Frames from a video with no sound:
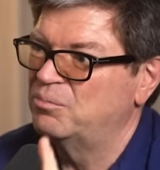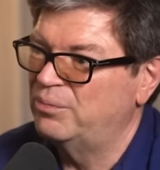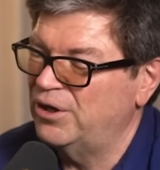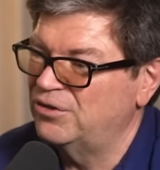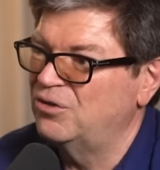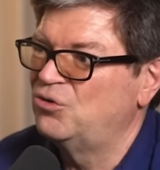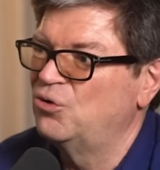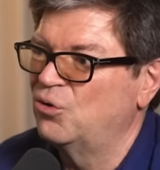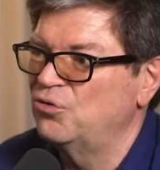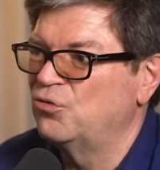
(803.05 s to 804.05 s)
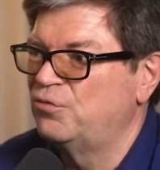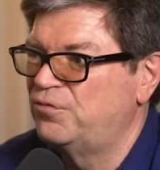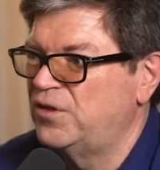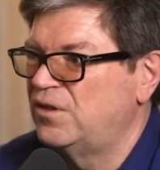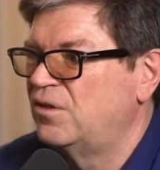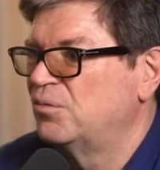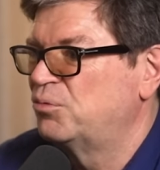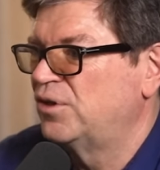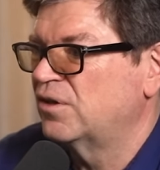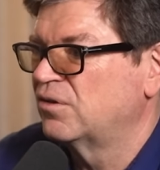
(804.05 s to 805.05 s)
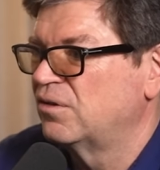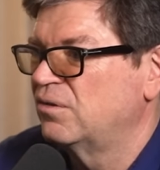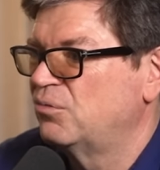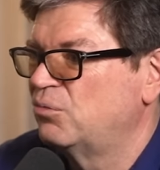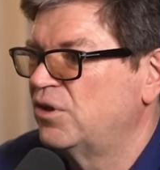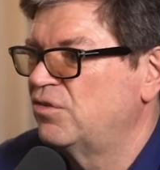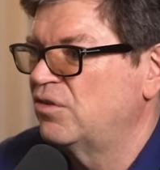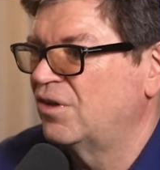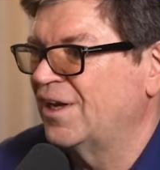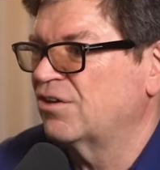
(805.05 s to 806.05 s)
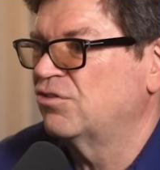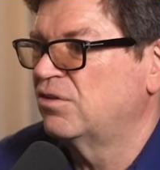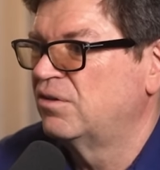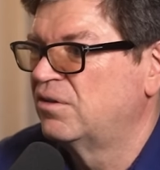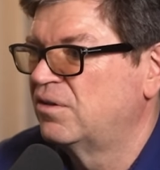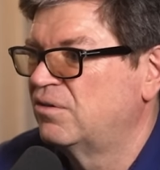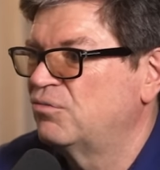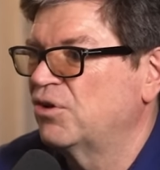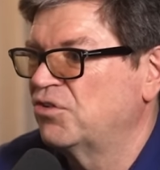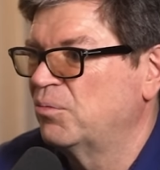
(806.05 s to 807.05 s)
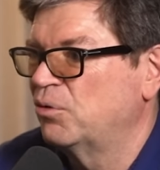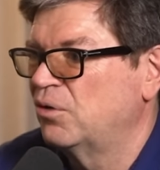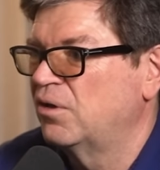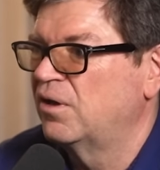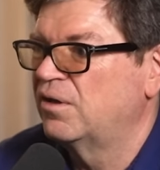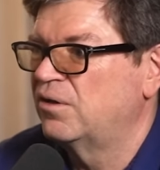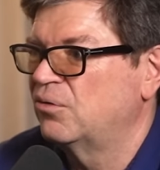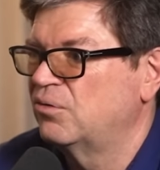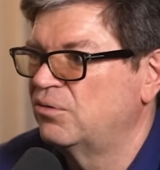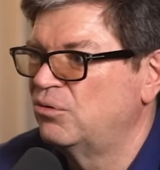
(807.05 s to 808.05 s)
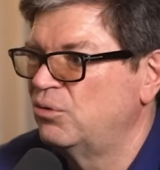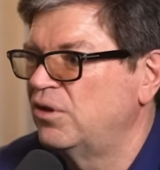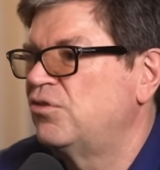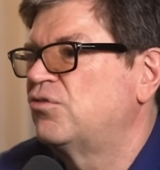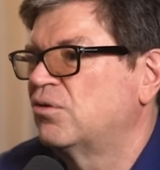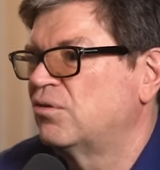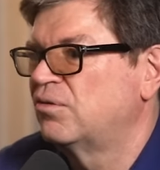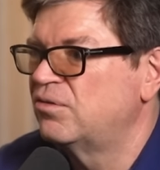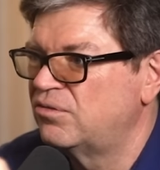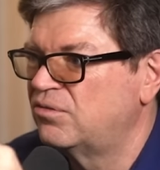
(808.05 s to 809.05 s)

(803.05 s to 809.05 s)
But you also feed the predictor with an action for example, you know, the wheel is turned